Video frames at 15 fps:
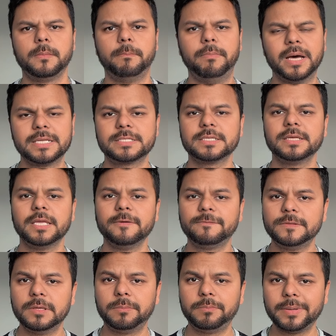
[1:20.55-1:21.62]
But if
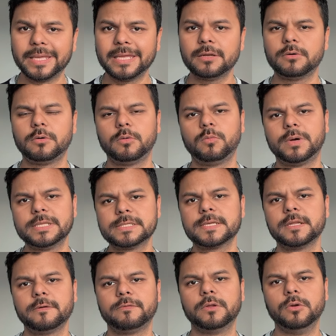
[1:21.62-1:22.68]
the pain on one
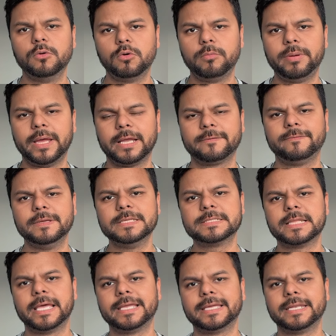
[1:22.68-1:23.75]
side of your lower back feels
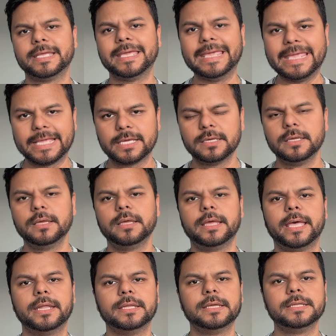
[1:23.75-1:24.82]
like an ache
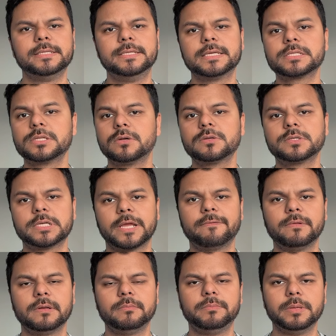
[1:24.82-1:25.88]
and it does not
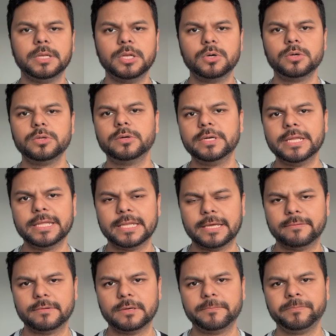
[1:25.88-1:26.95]
travel below your knee
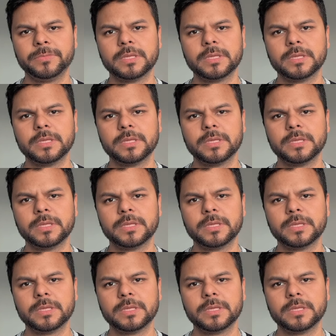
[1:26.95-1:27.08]
level,